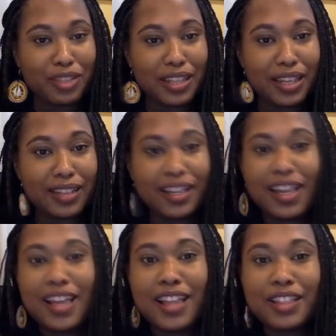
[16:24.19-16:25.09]
That
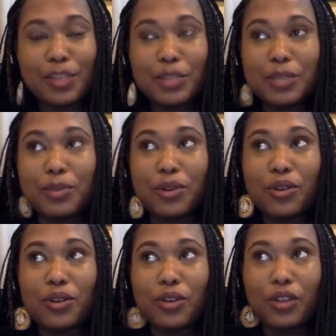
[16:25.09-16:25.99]
the
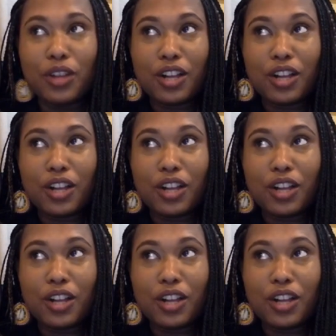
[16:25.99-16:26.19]
people